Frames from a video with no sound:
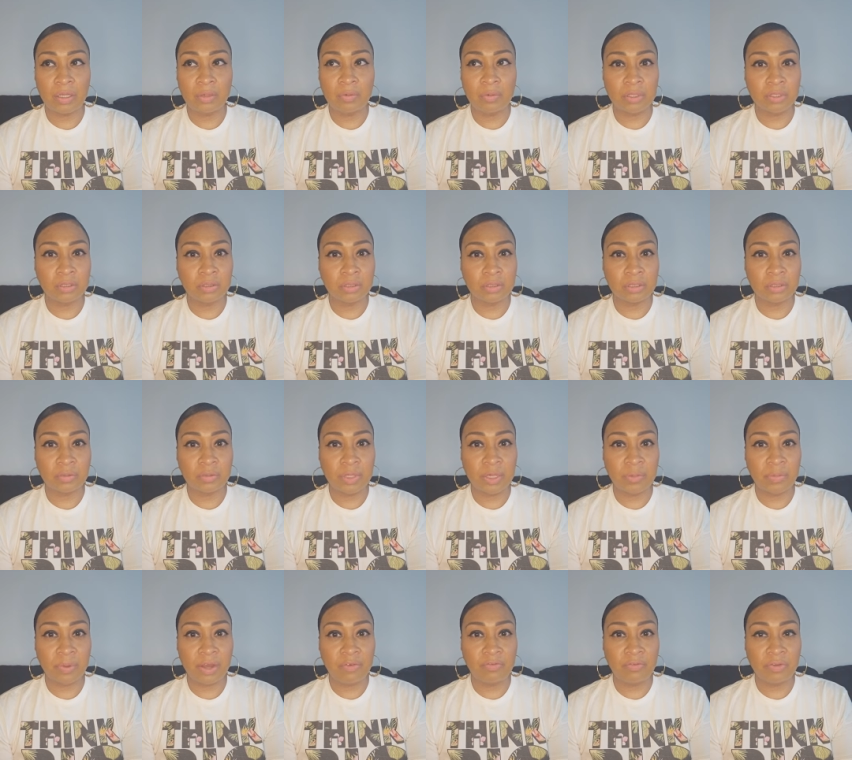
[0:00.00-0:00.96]
you want to talk to me
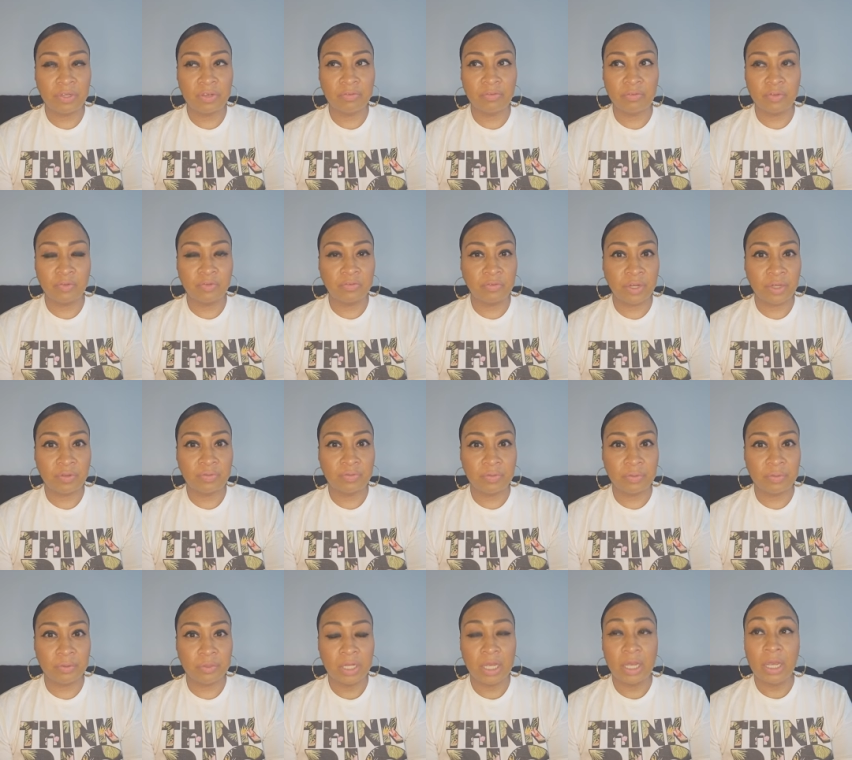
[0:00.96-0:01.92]
about fucking food? Fuck
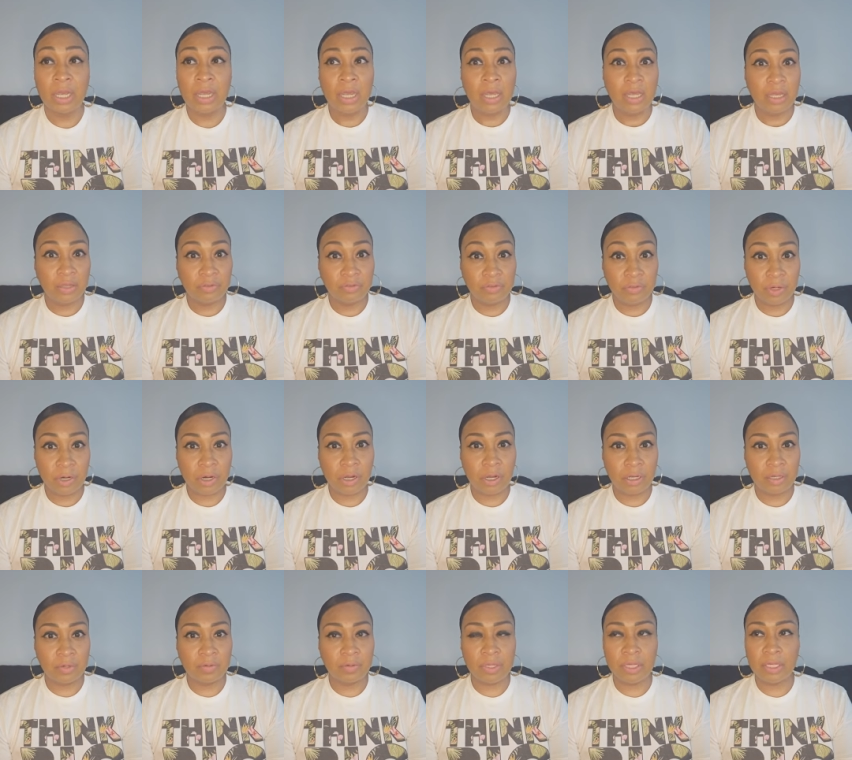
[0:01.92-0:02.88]
food. If you're
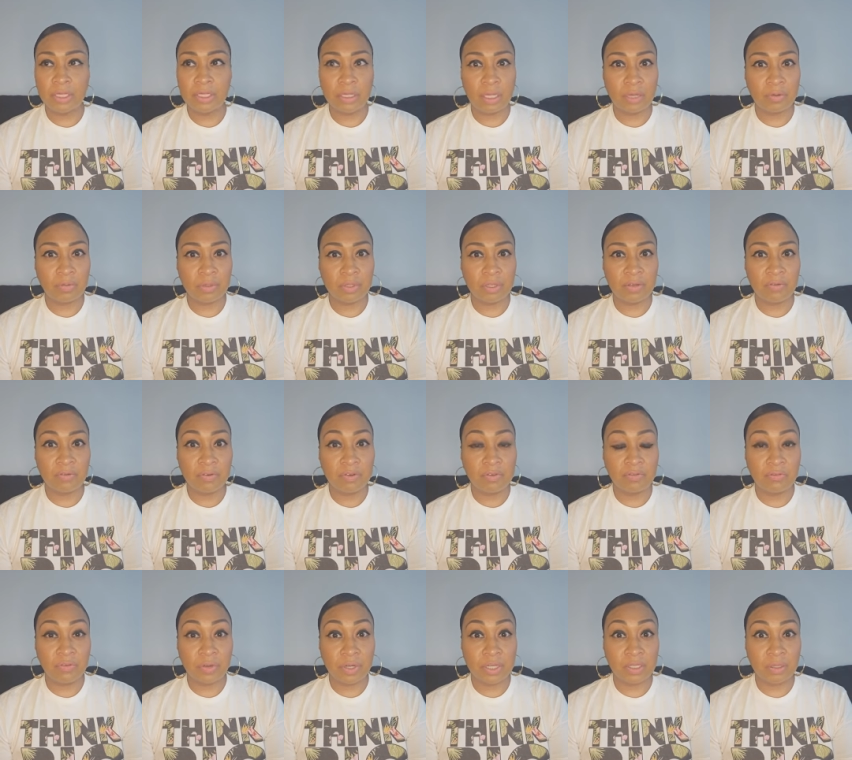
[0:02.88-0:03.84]
hungry, get whatever the
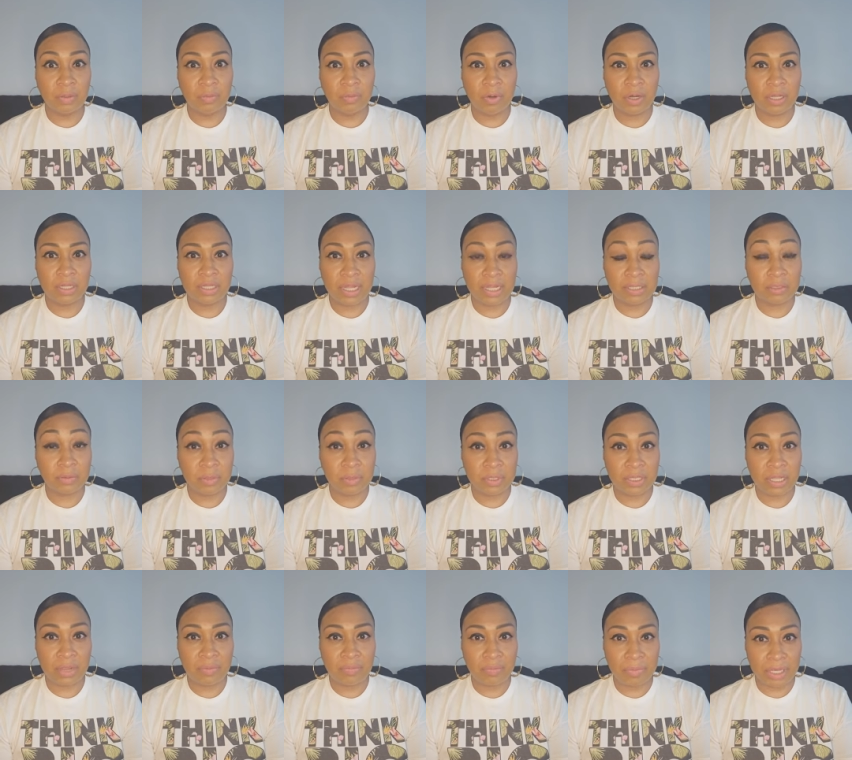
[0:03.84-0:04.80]
fuck you want. That's what
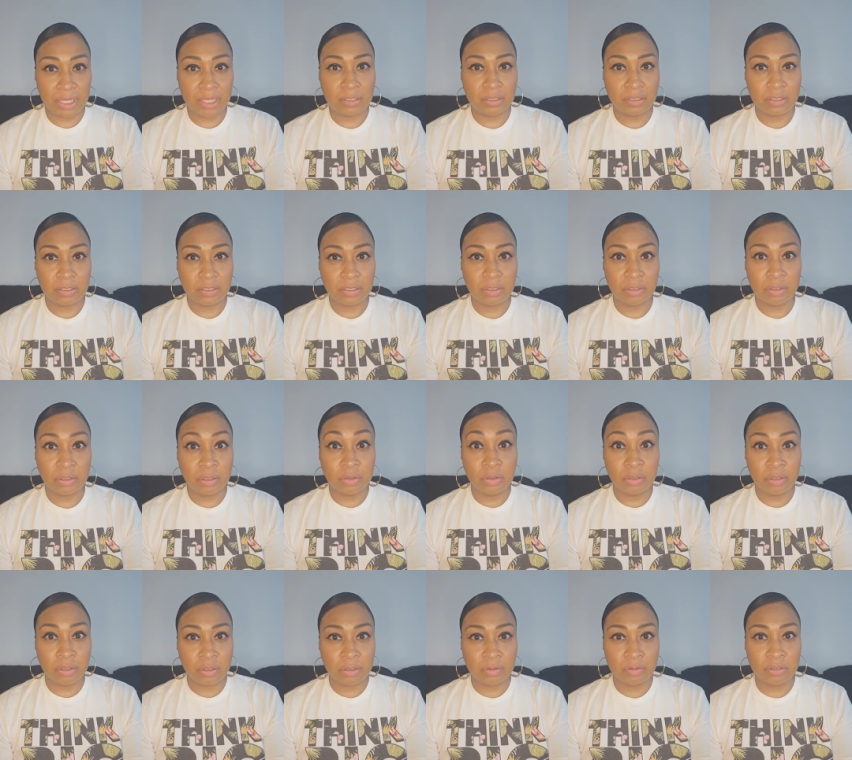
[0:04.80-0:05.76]
that means. Do
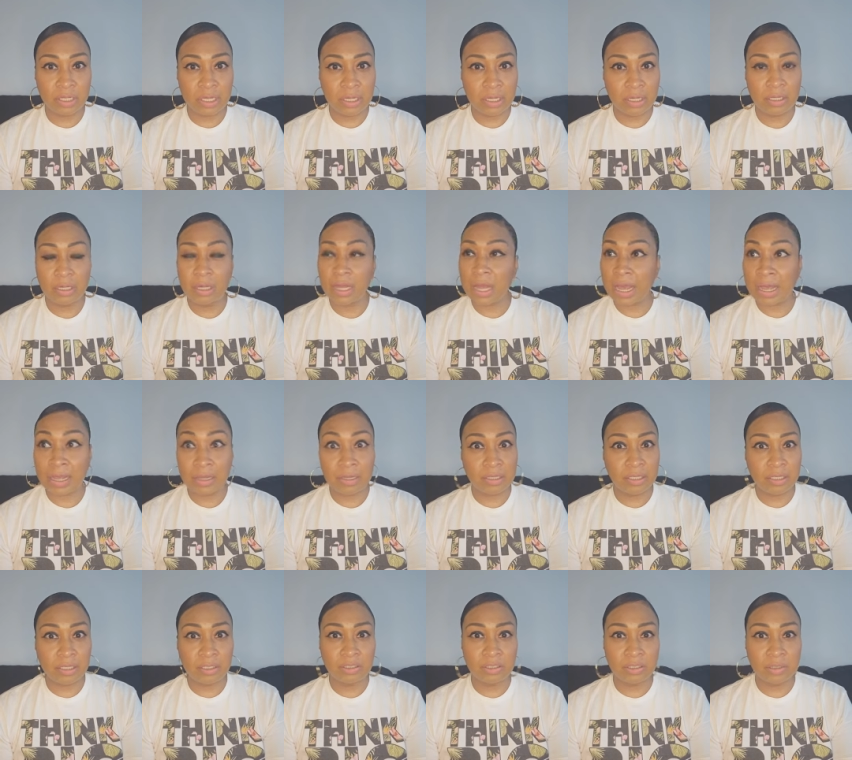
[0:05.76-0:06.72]
you, nigga? I'll
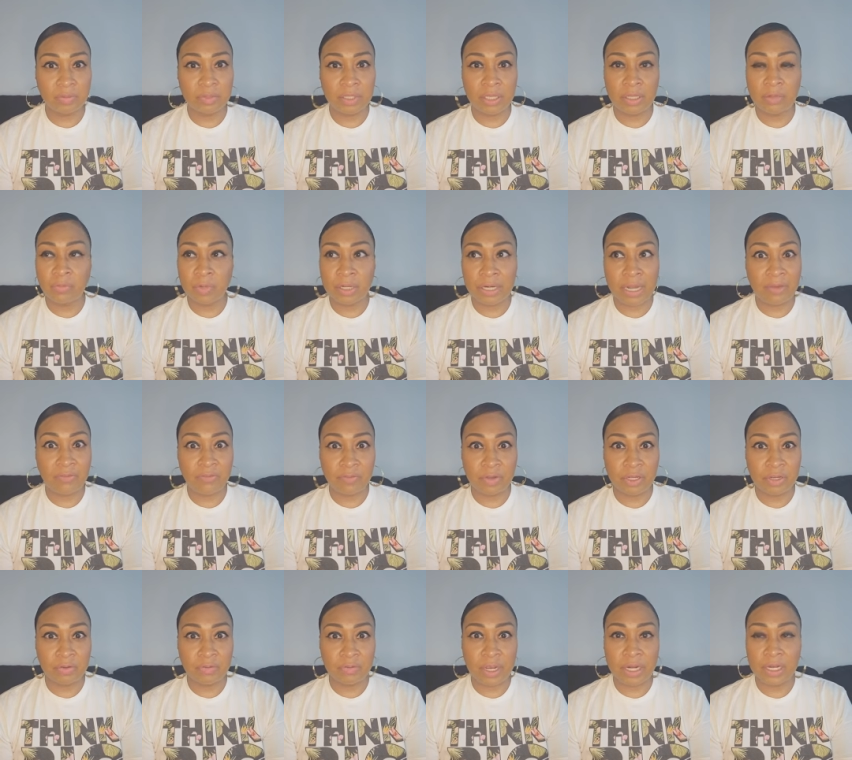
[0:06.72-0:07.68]
eat something when I'm
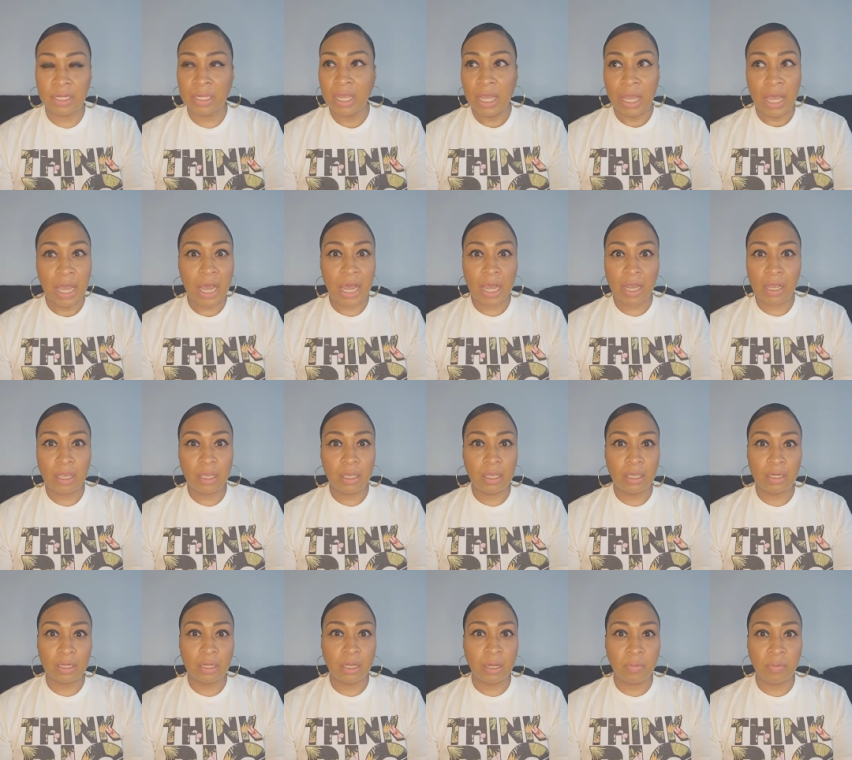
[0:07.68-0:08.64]
fucking ready. I could eat
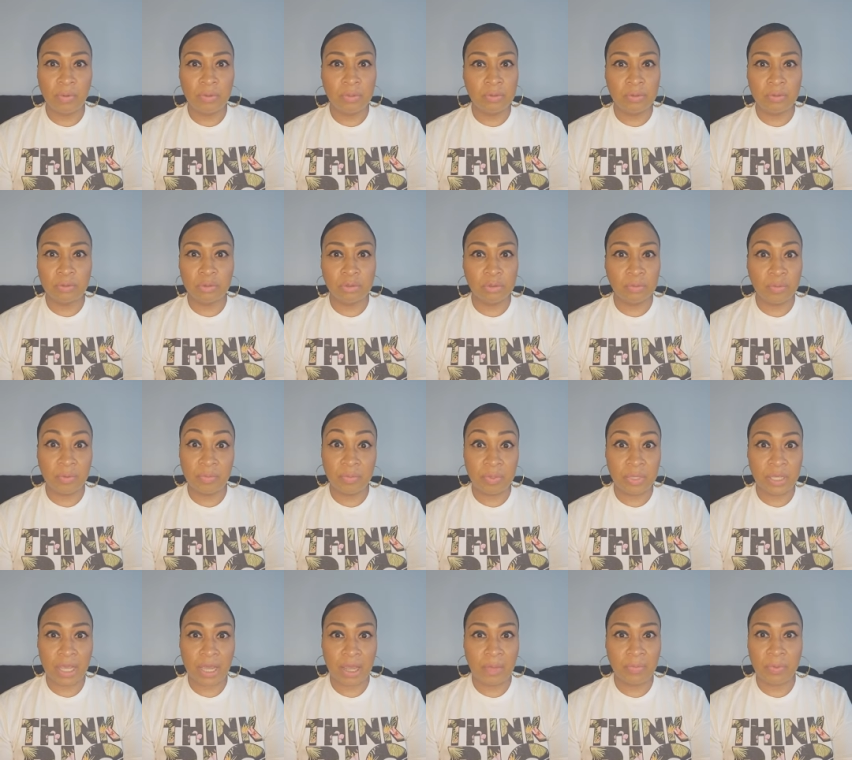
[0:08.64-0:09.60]
a couple noodle soup and
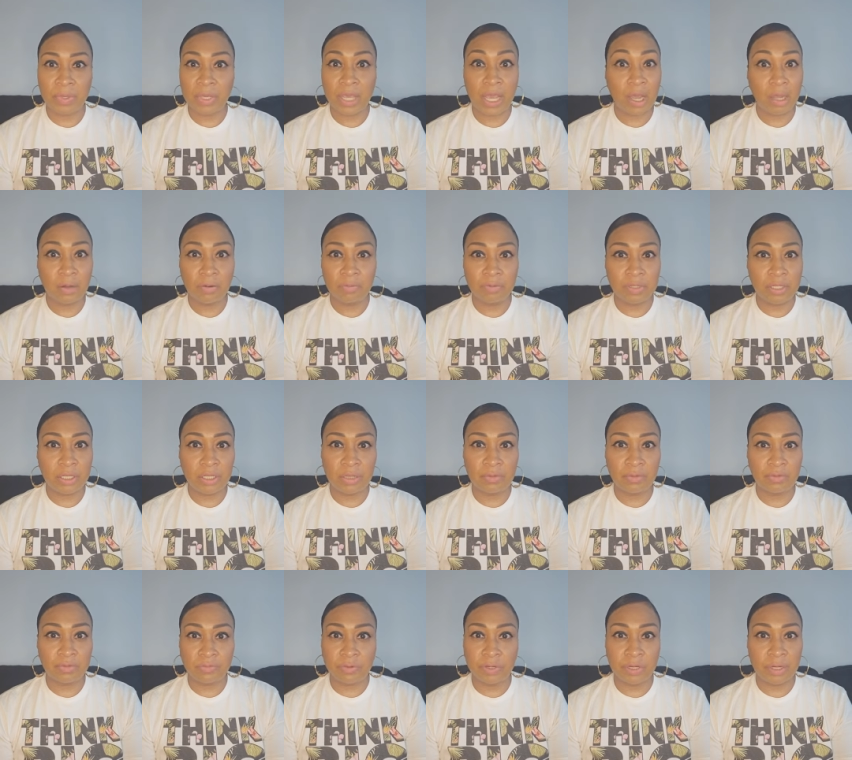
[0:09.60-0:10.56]
be happy. I don't really give
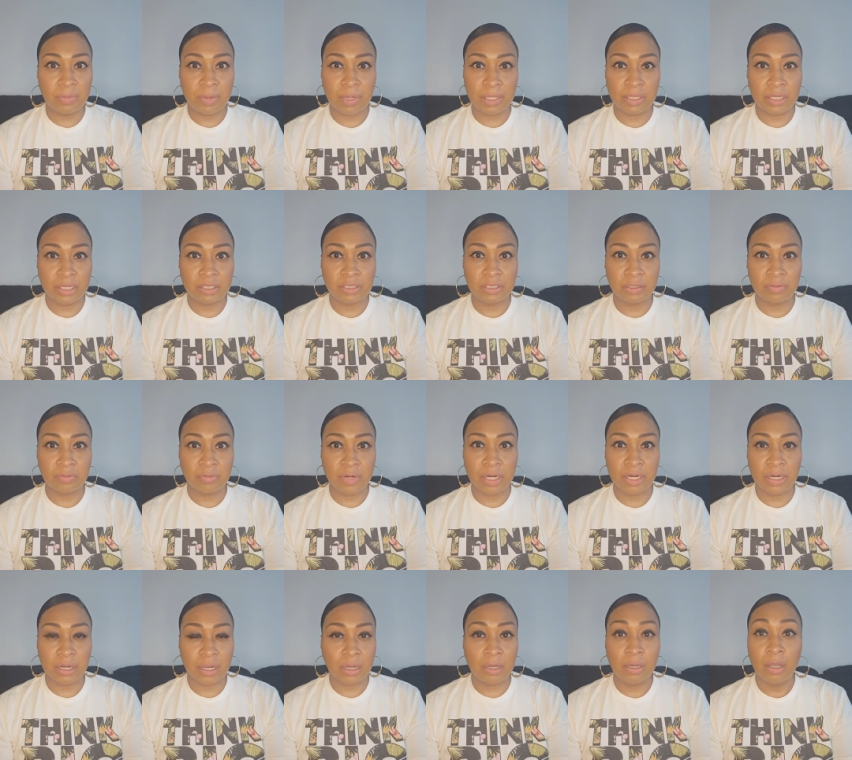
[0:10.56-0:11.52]
a fuck about that shit
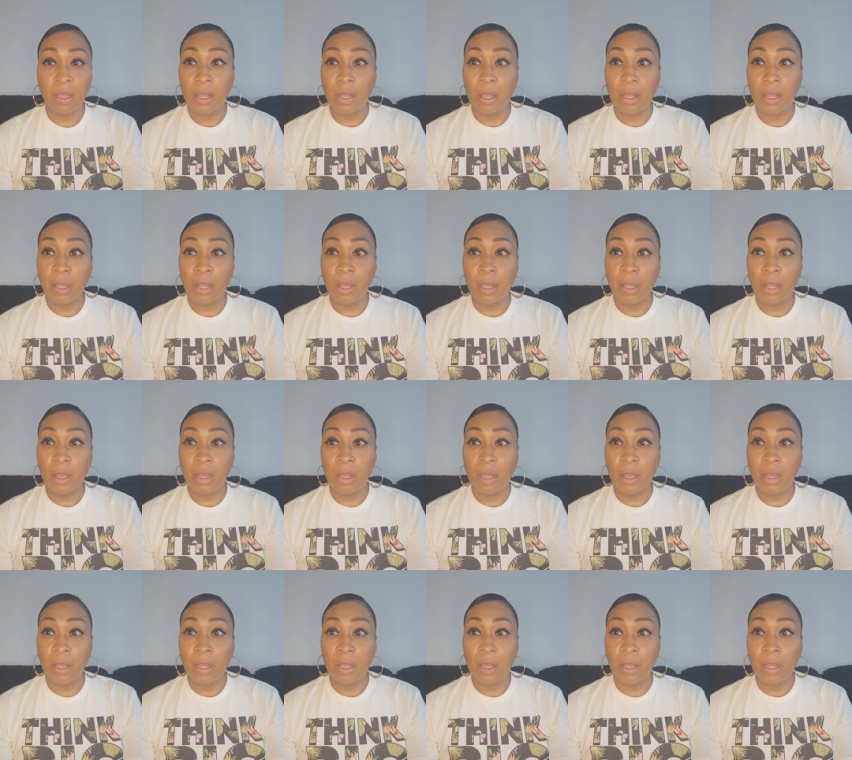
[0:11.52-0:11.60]
right now.